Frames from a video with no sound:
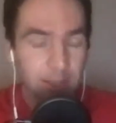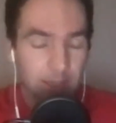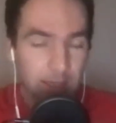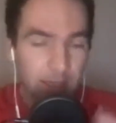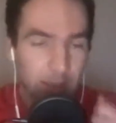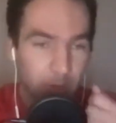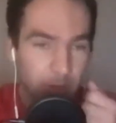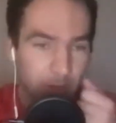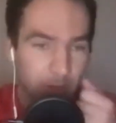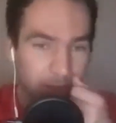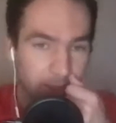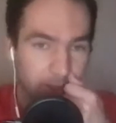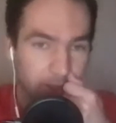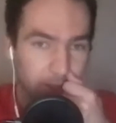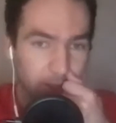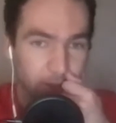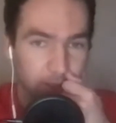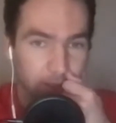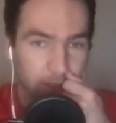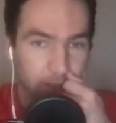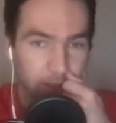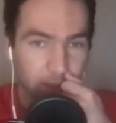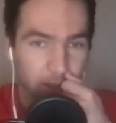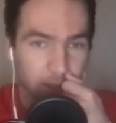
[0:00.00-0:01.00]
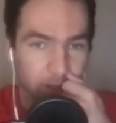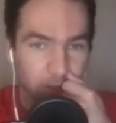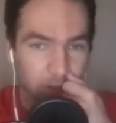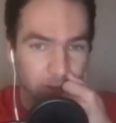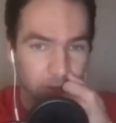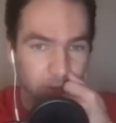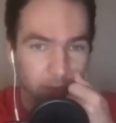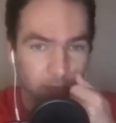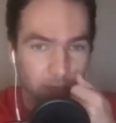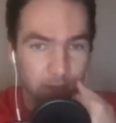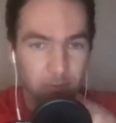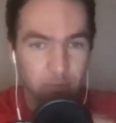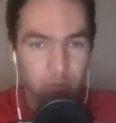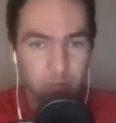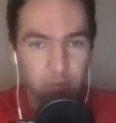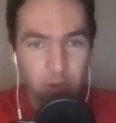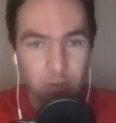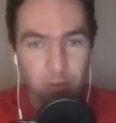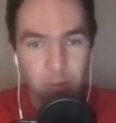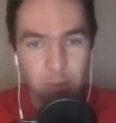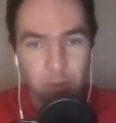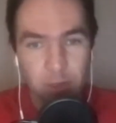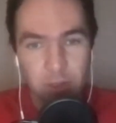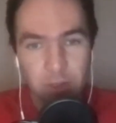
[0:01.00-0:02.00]
we did so in the last group game
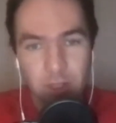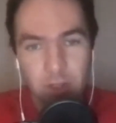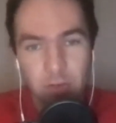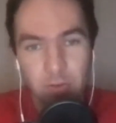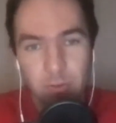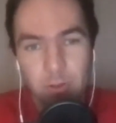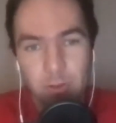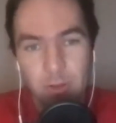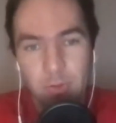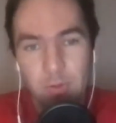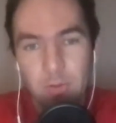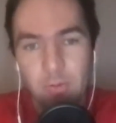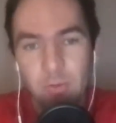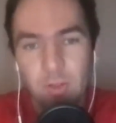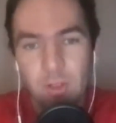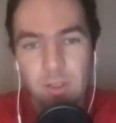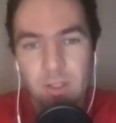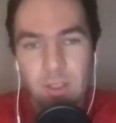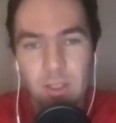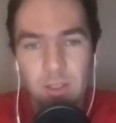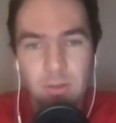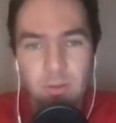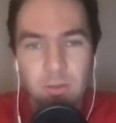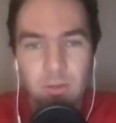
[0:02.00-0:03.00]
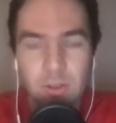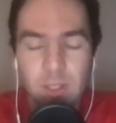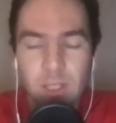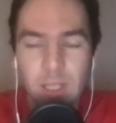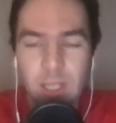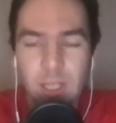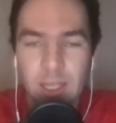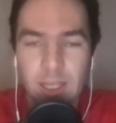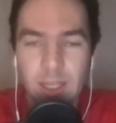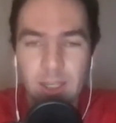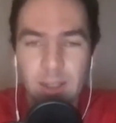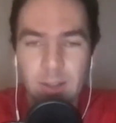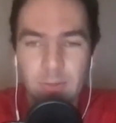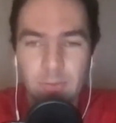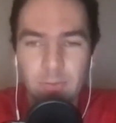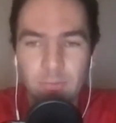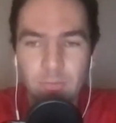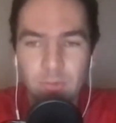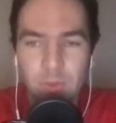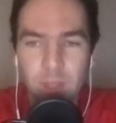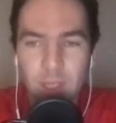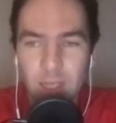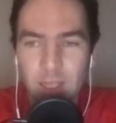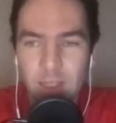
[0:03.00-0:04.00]
where we beat Czech Republic 1-0,
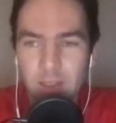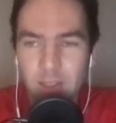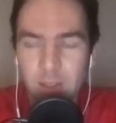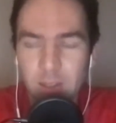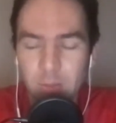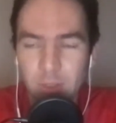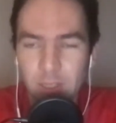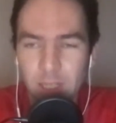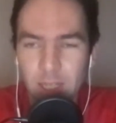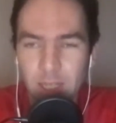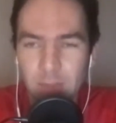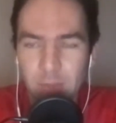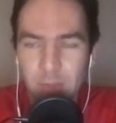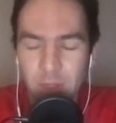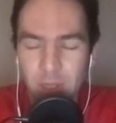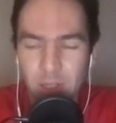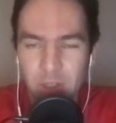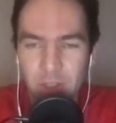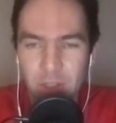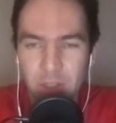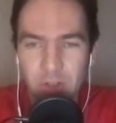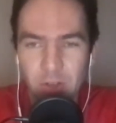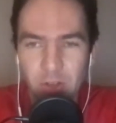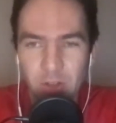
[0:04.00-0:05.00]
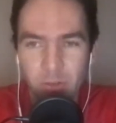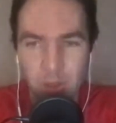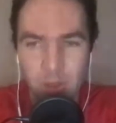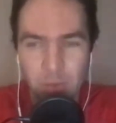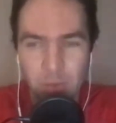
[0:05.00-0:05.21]
and I'm glad we actually got the win